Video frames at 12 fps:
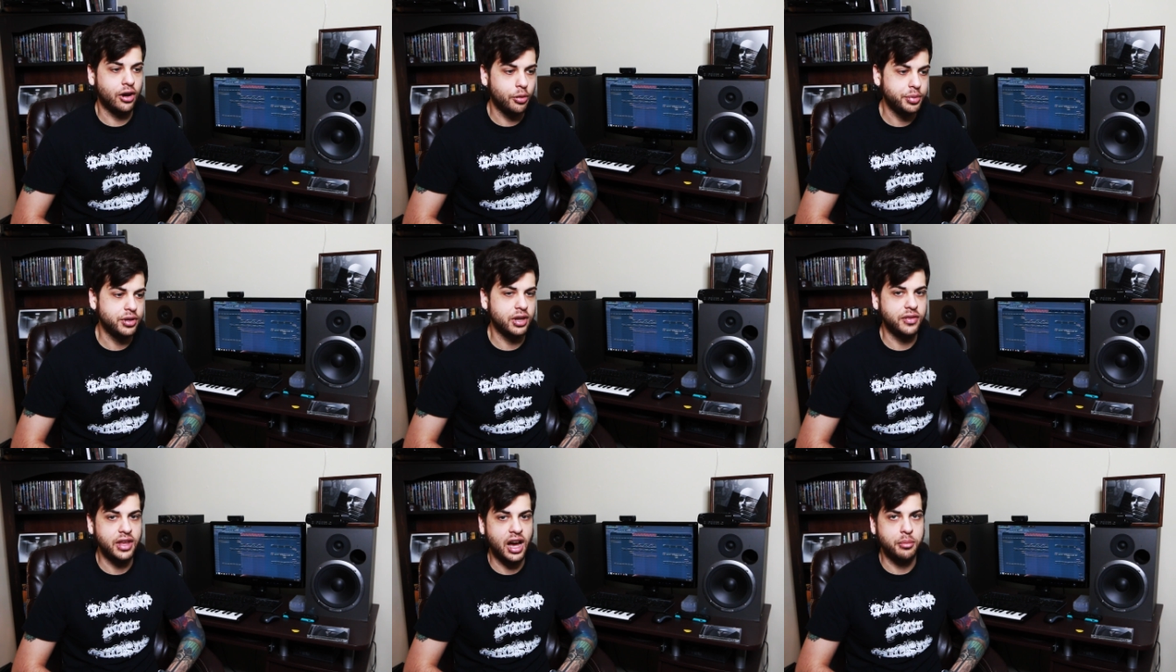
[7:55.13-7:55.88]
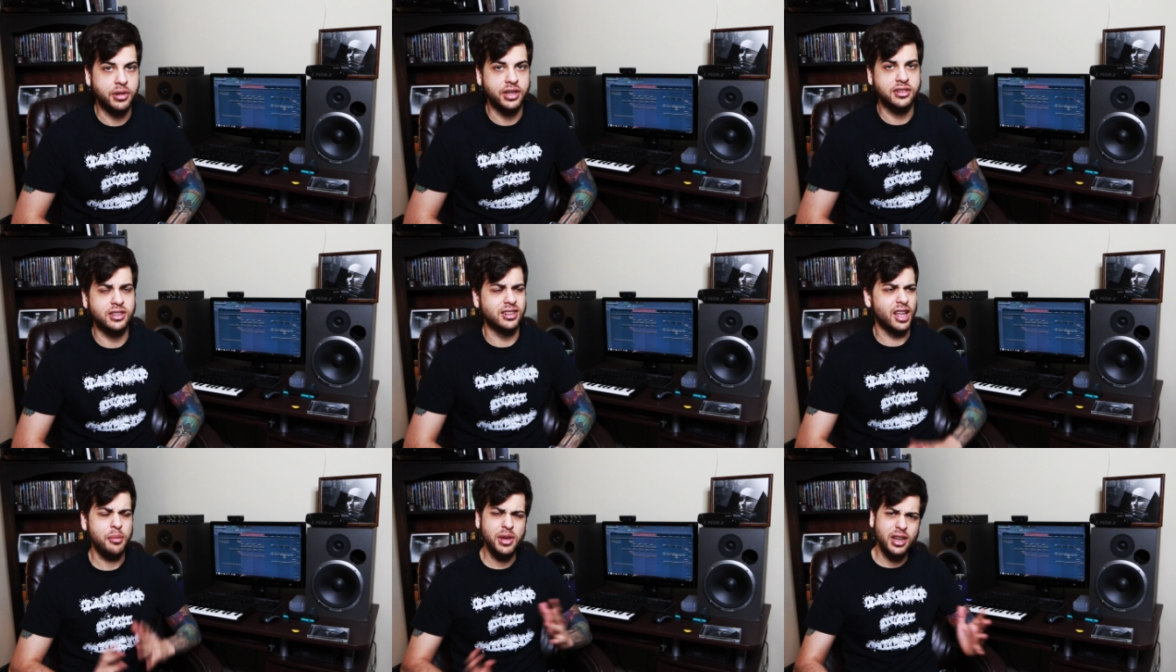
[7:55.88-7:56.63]
I hope you give the album a listen.
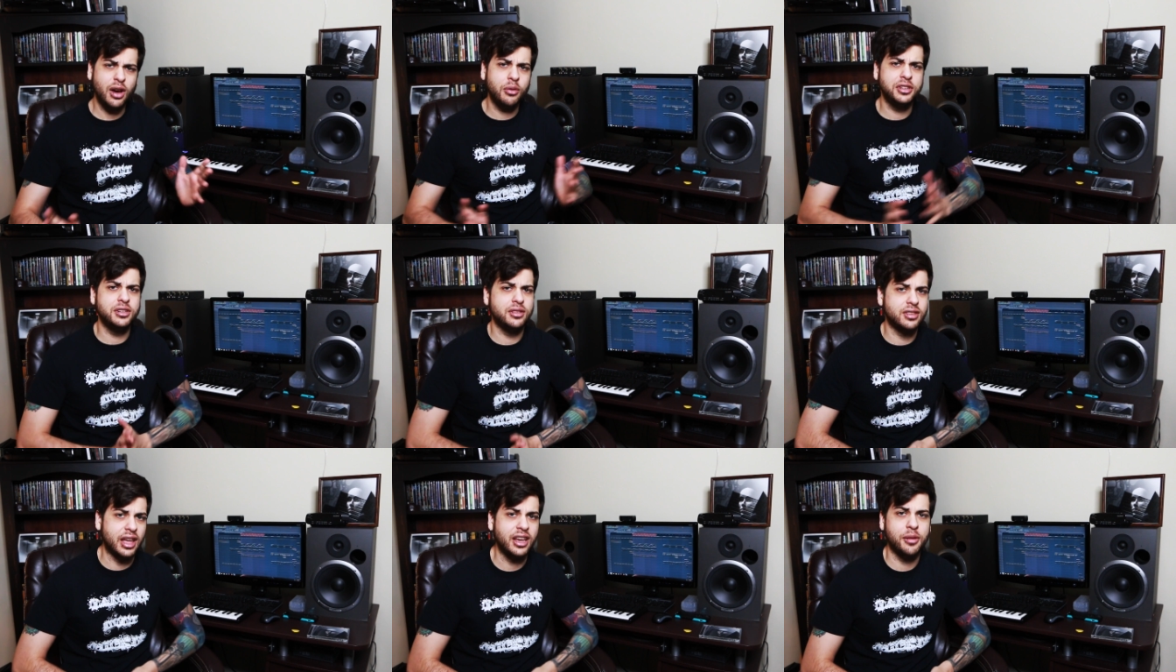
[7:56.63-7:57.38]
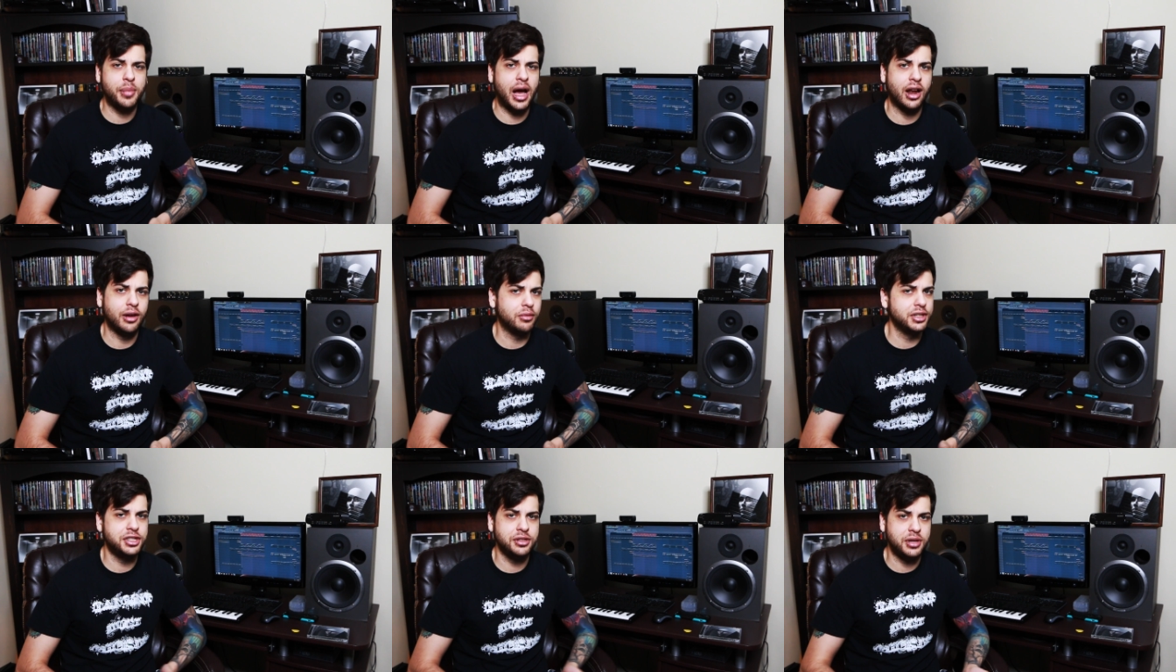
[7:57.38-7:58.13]
Let me know what you think about it
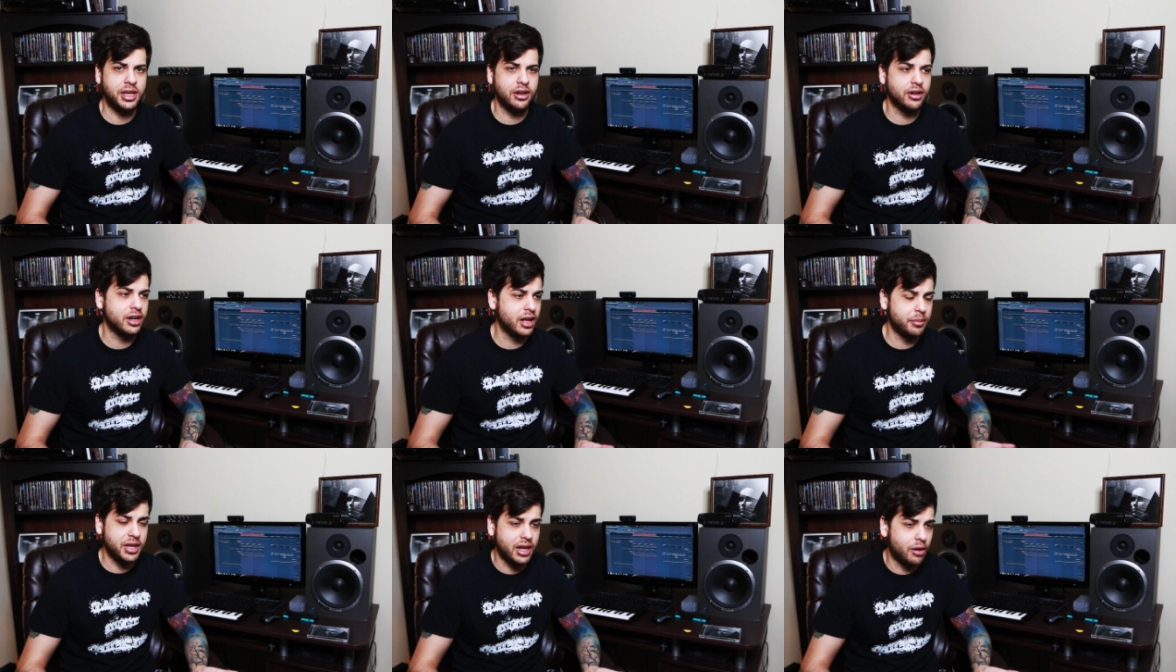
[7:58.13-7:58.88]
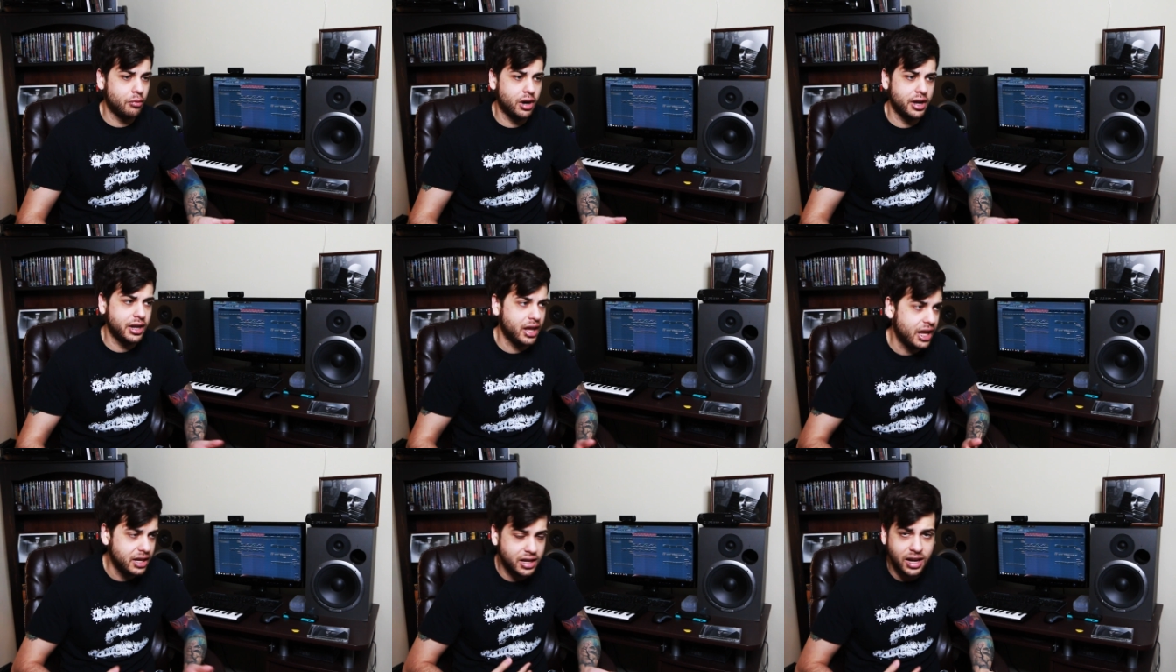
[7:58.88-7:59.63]
once you hear it. I mean, I want
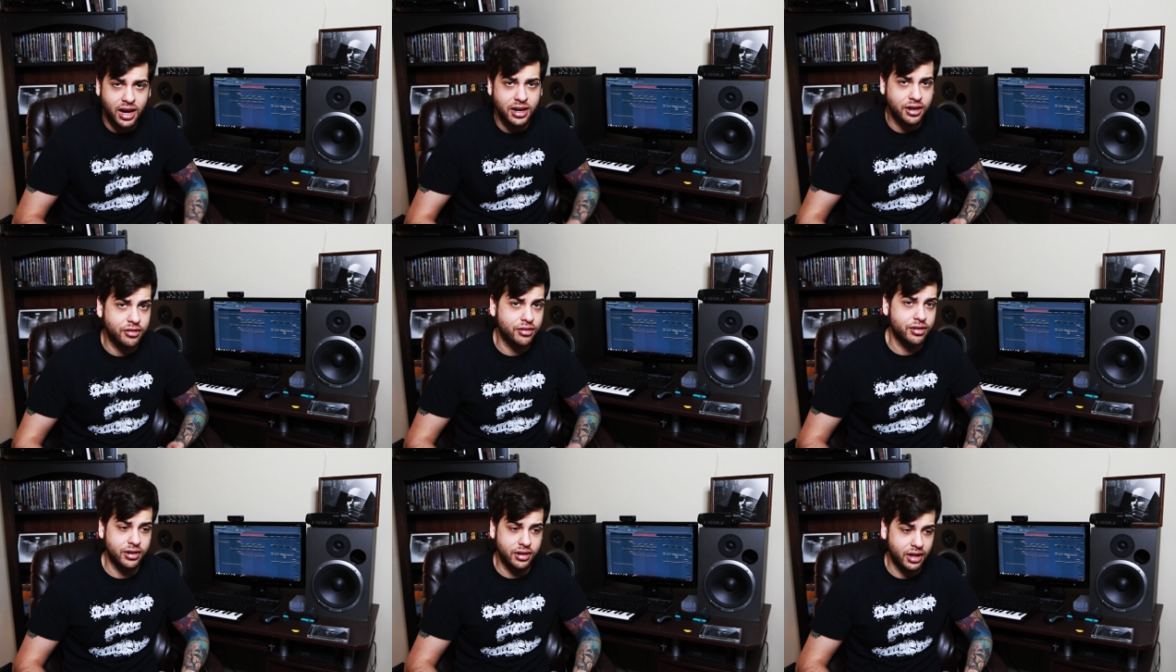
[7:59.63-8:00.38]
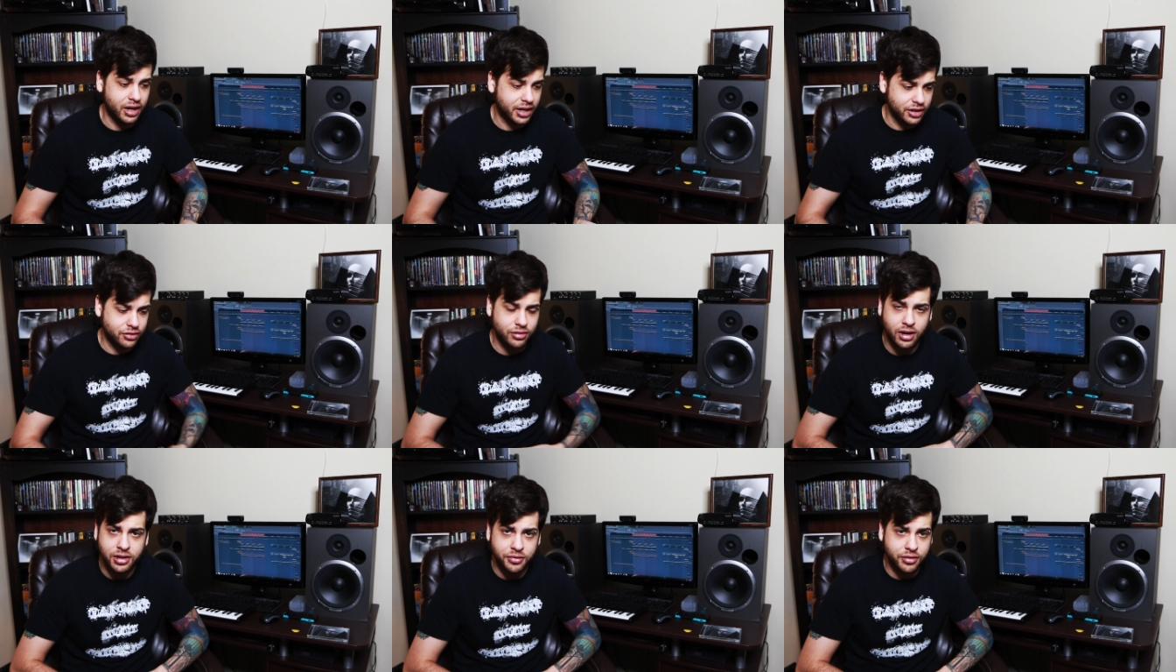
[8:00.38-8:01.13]
any kind of
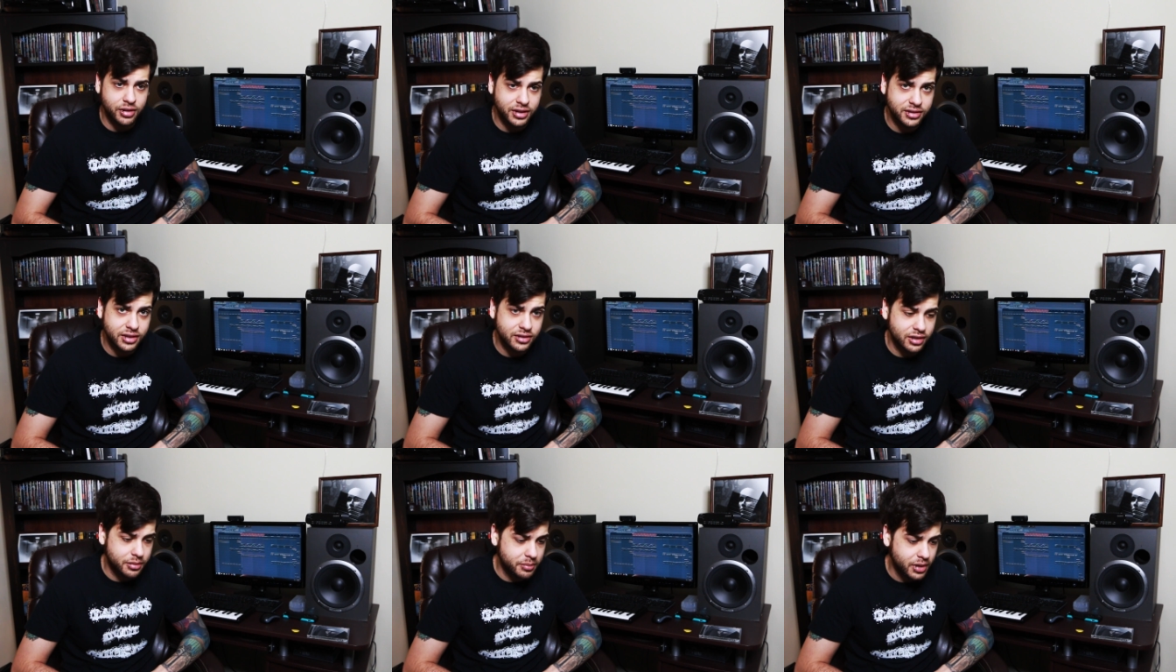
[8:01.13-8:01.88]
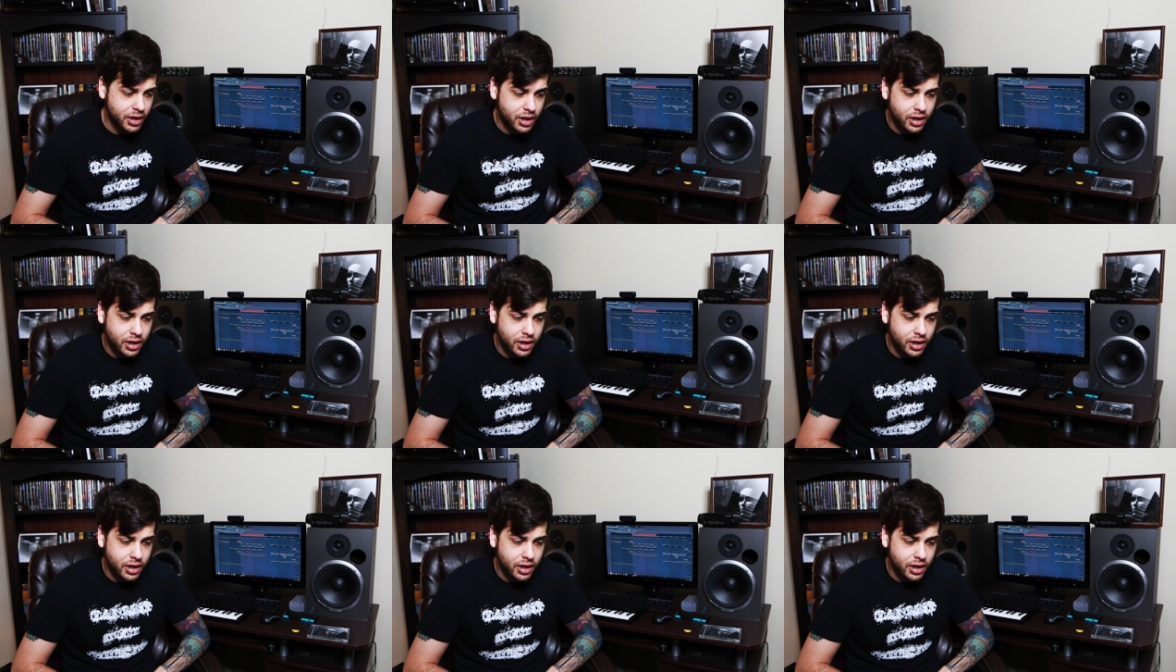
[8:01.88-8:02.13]
constructive criticism